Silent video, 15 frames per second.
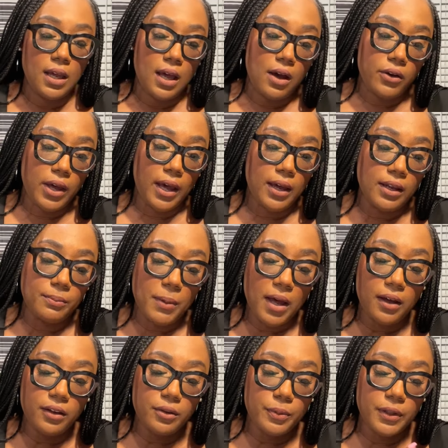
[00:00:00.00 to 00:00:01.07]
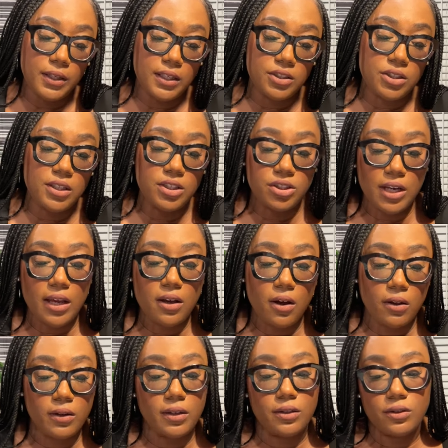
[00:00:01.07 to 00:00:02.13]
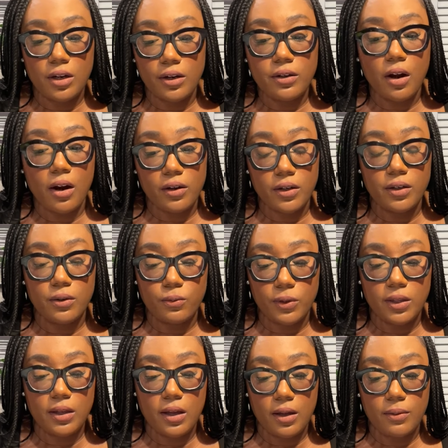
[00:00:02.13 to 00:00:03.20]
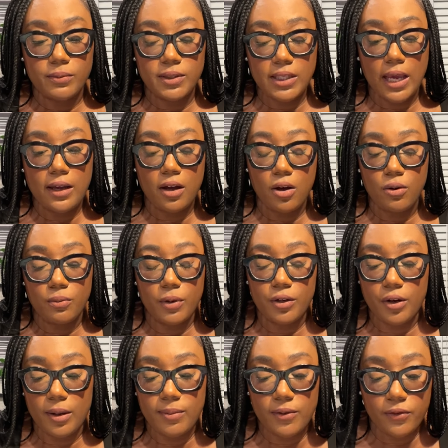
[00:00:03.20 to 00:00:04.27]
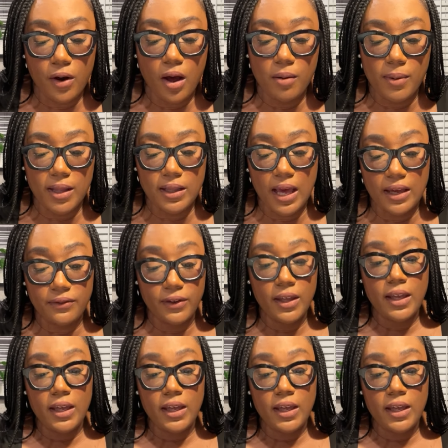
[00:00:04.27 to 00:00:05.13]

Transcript: Okay, and my other prediction is J. Cole and Durk are going to um, take home a Grammy for All My Life